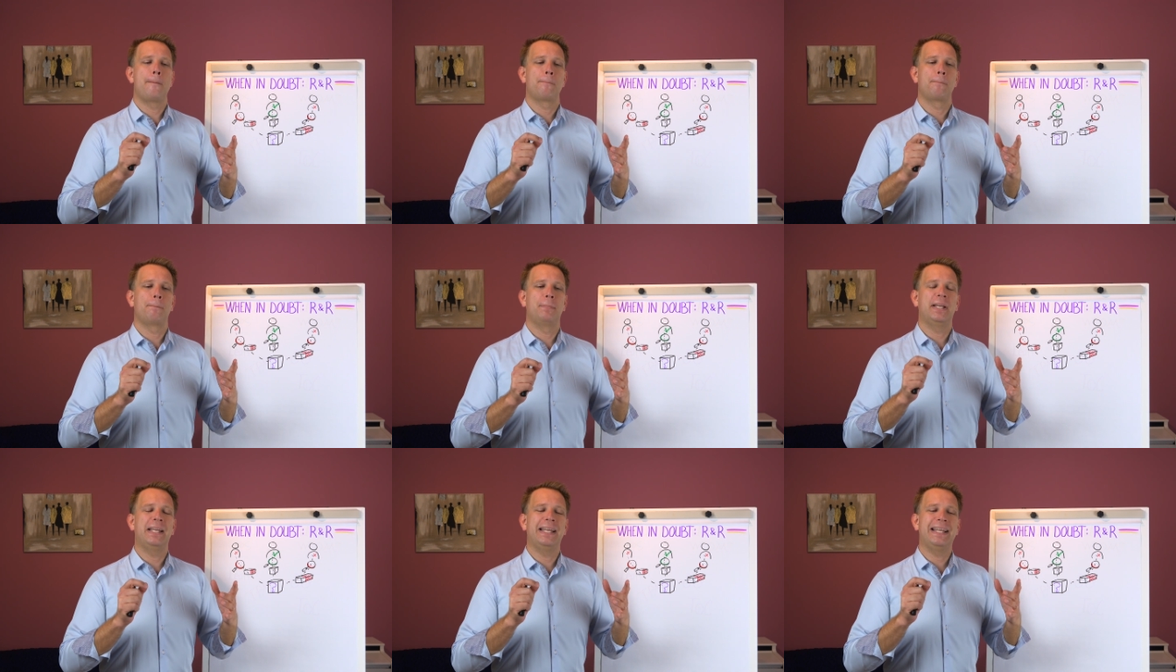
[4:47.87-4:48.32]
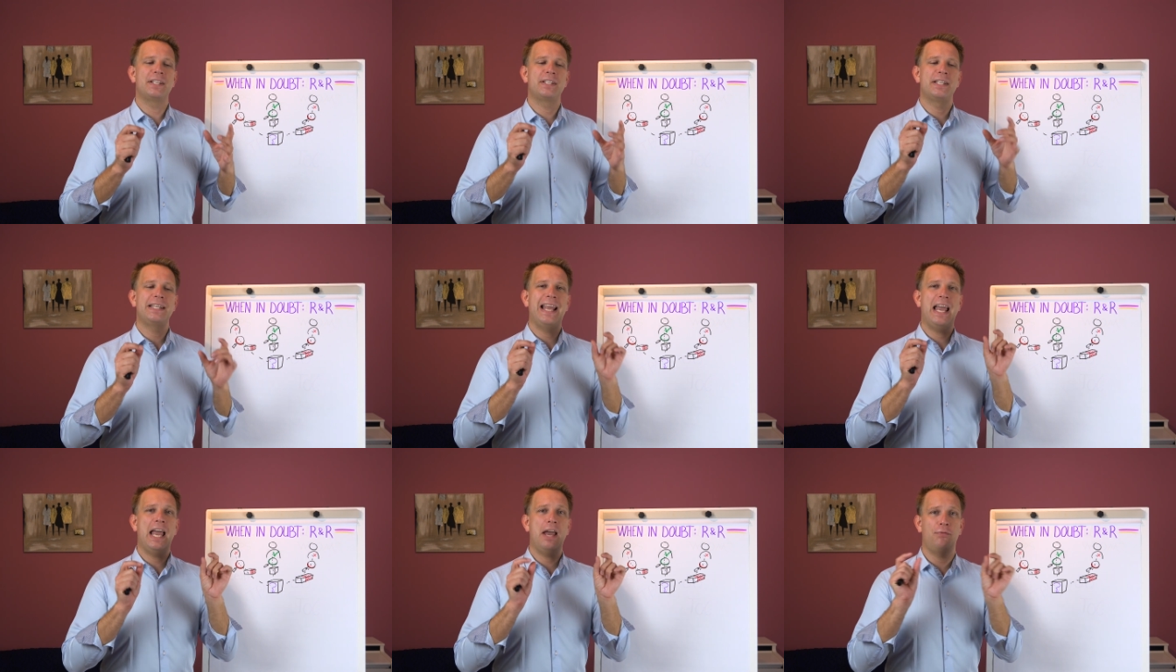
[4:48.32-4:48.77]
But is
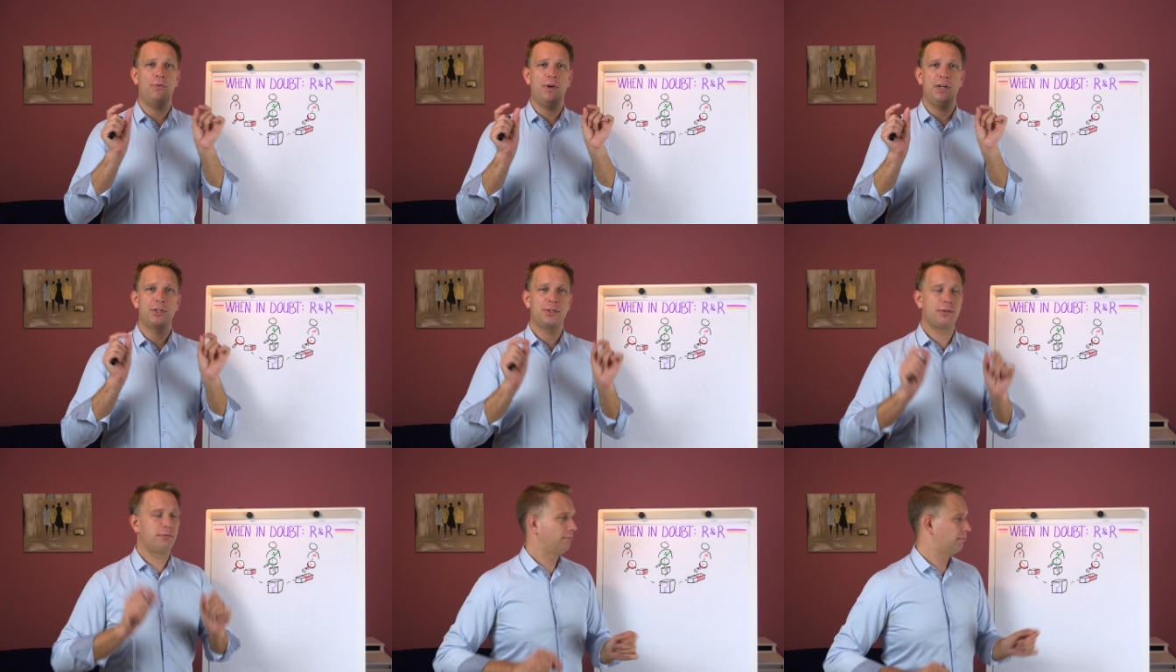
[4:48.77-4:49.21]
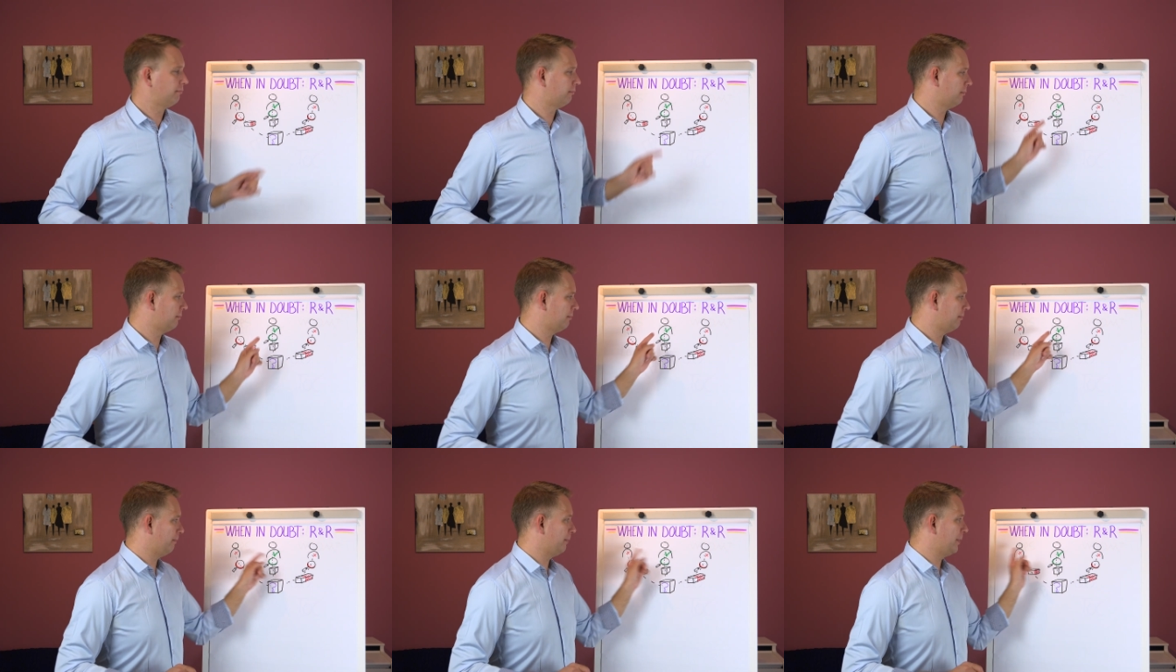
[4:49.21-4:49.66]
the average
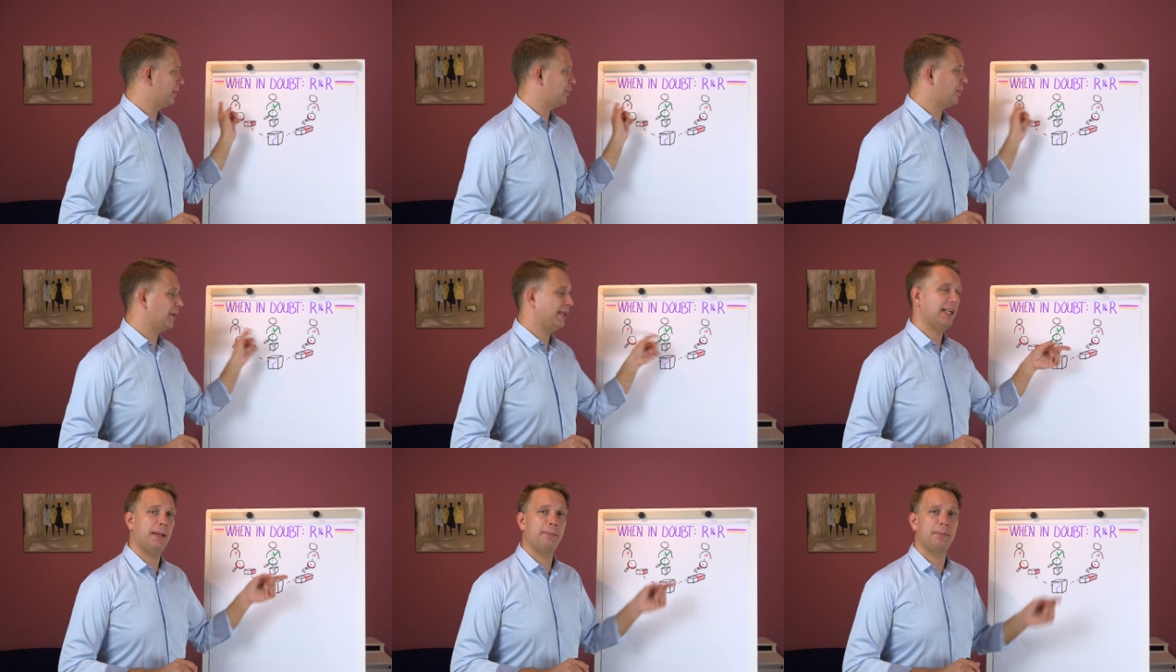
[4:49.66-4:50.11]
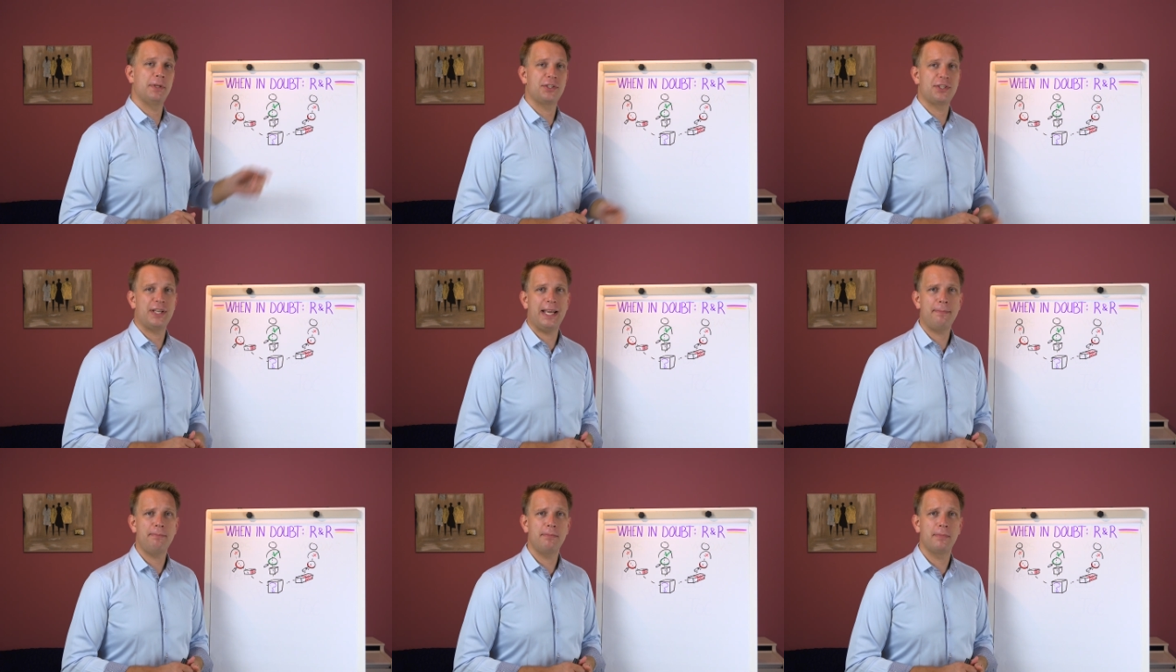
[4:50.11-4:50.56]
between them the
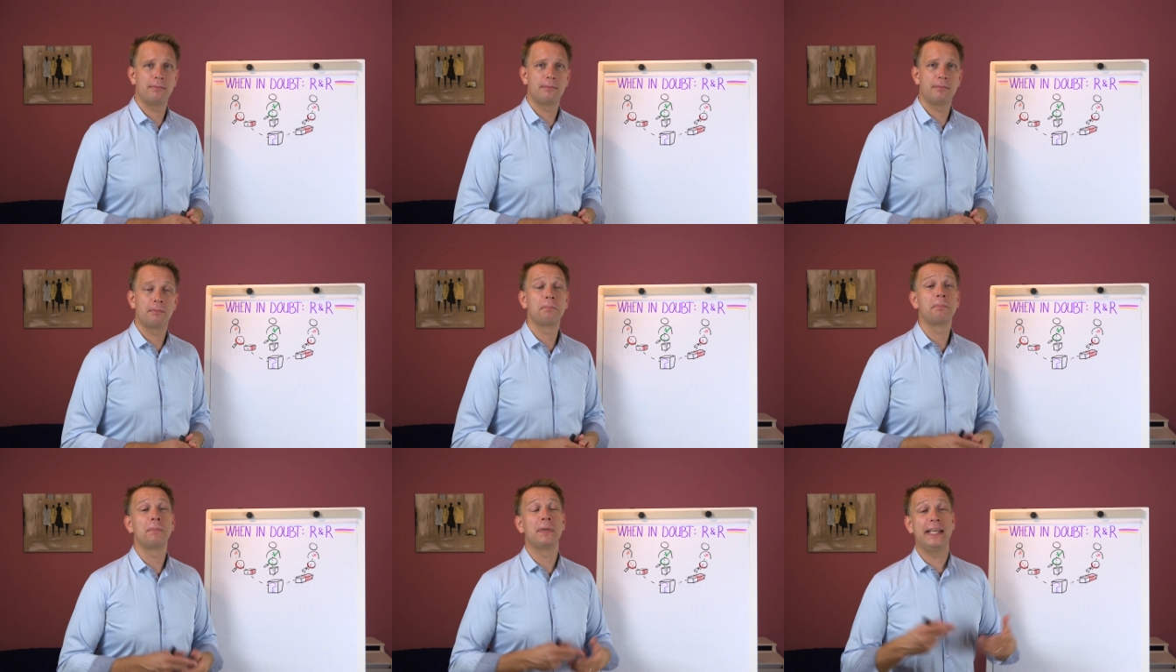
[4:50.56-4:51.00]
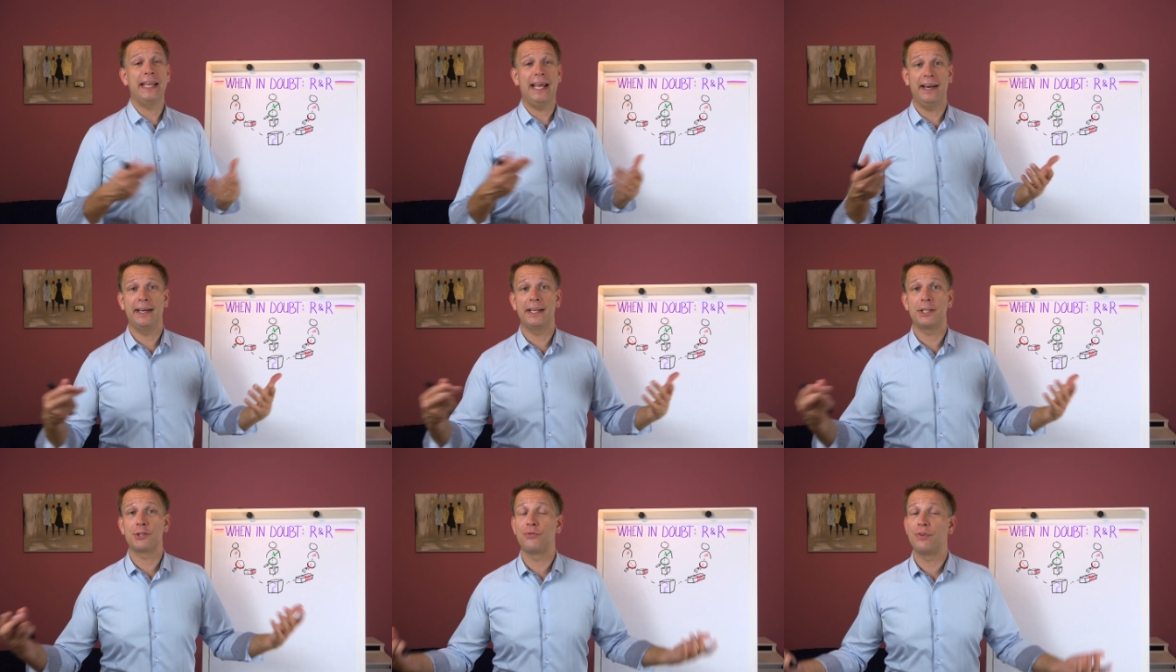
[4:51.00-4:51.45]
same? Then
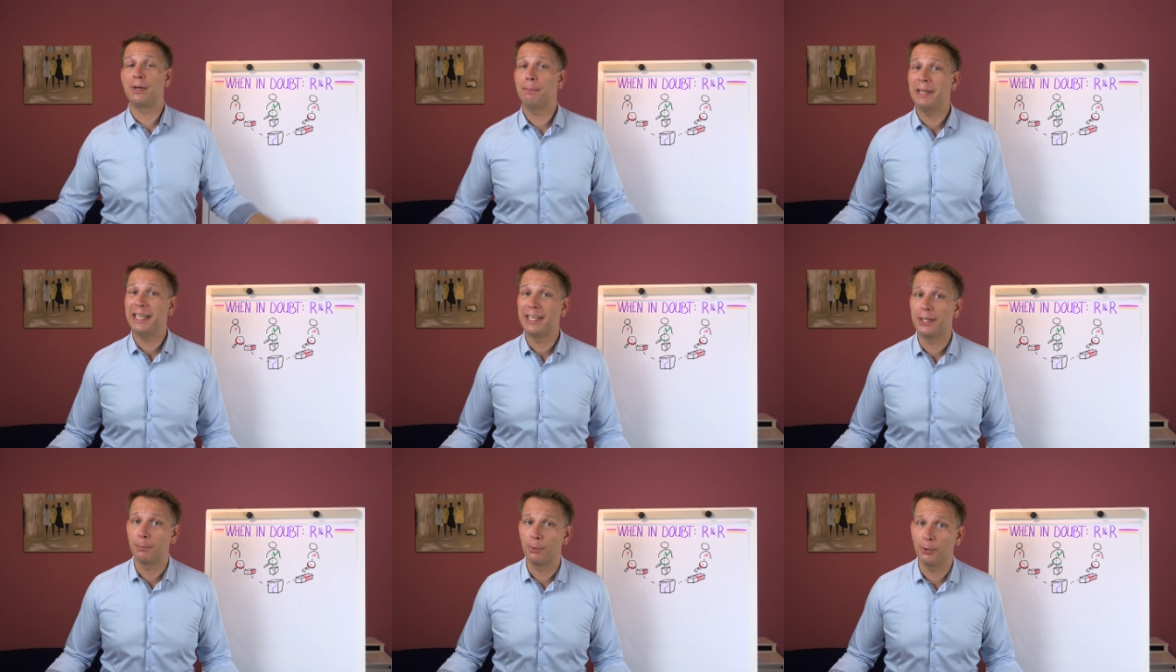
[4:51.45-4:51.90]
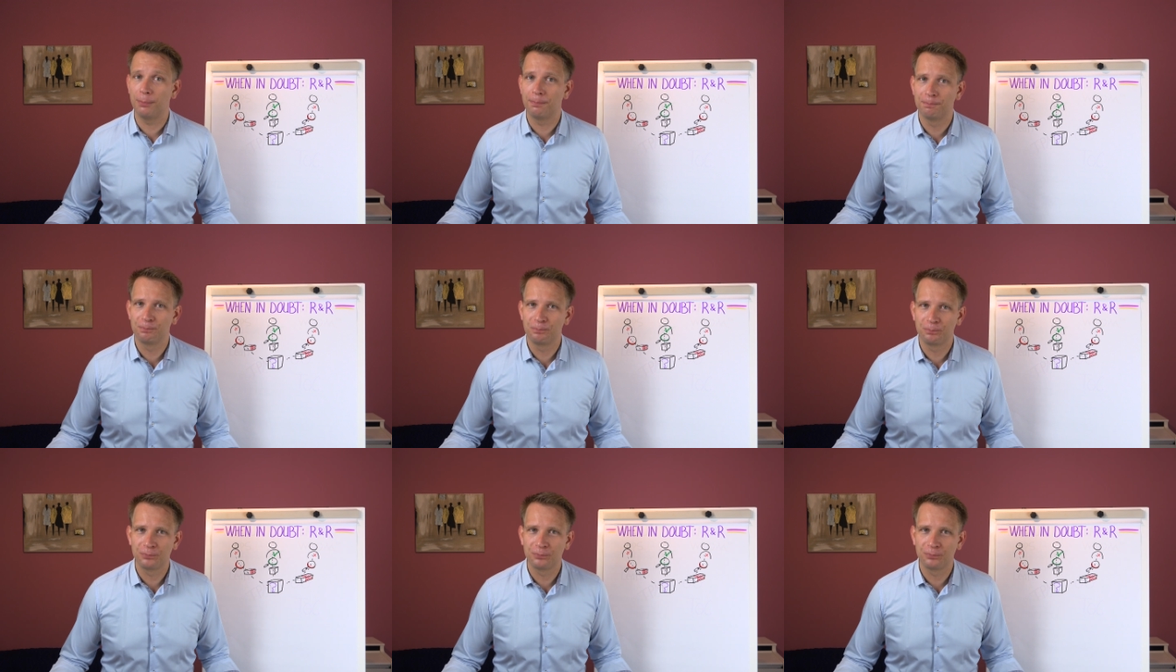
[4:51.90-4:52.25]
it is repeatable.